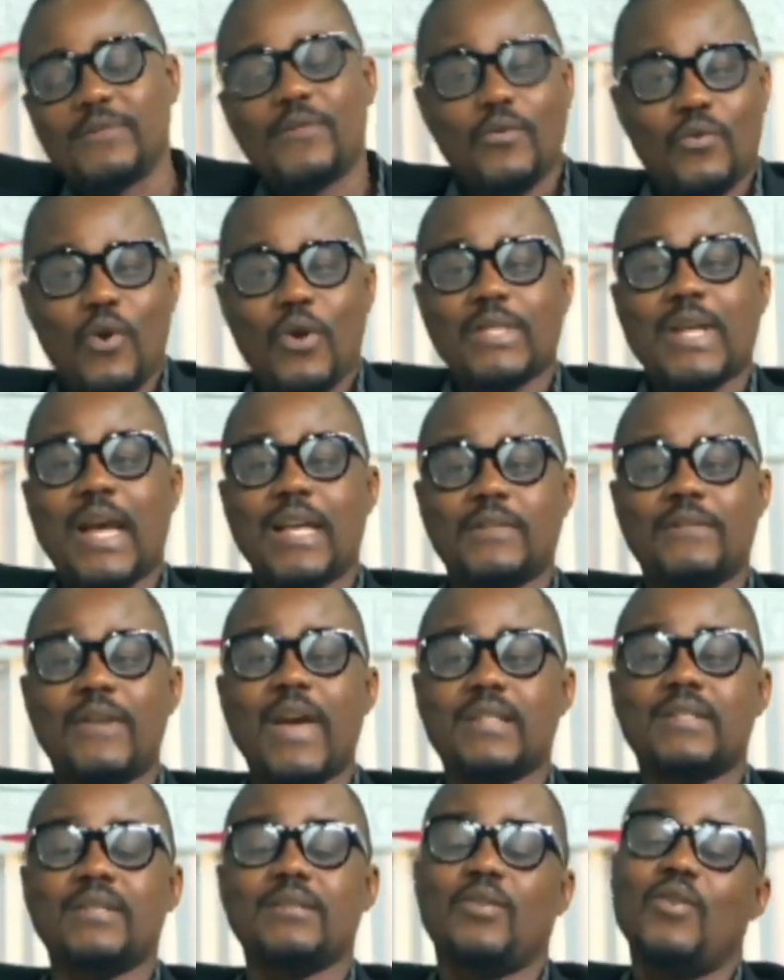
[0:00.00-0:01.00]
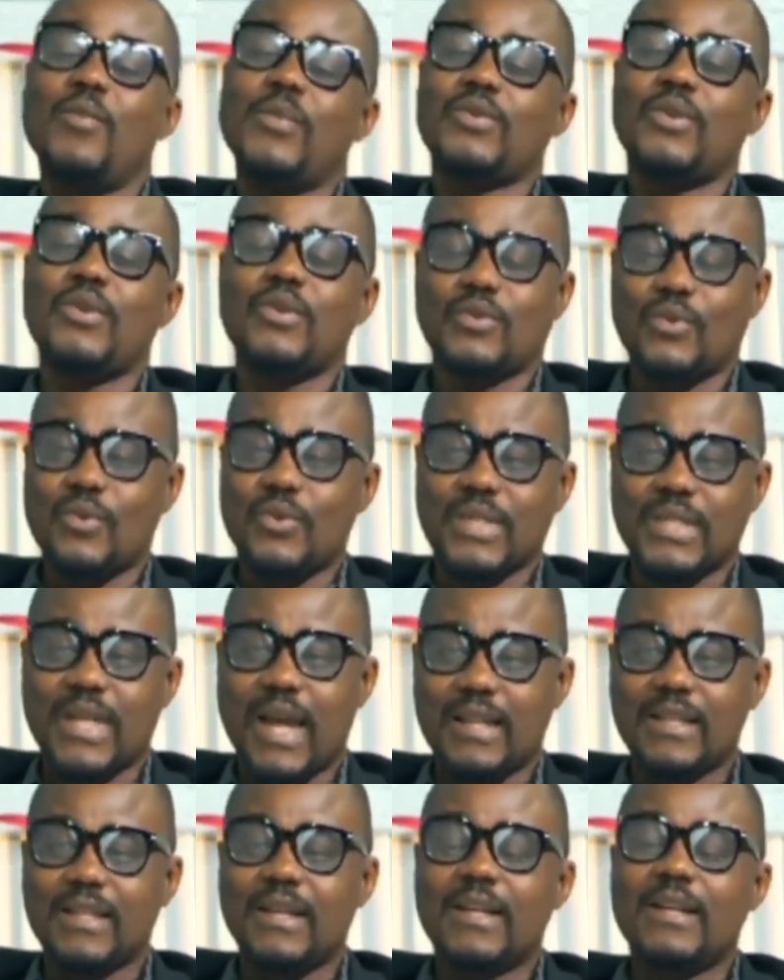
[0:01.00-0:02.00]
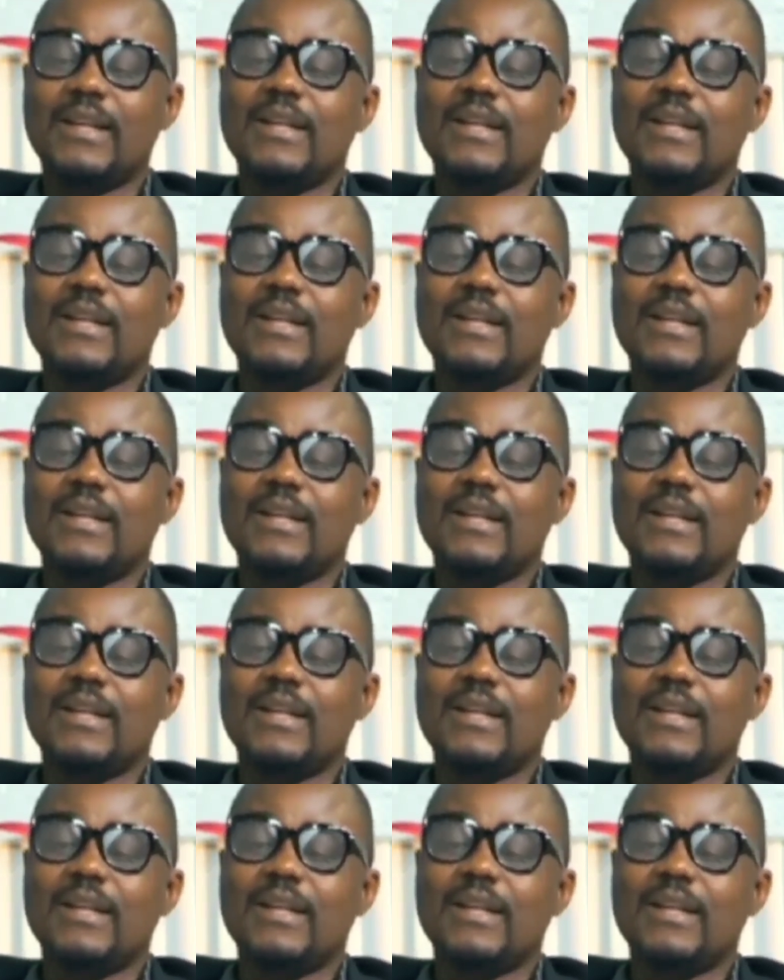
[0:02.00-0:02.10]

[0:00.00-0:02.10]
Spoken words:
For us, as far as the Commission is concerned,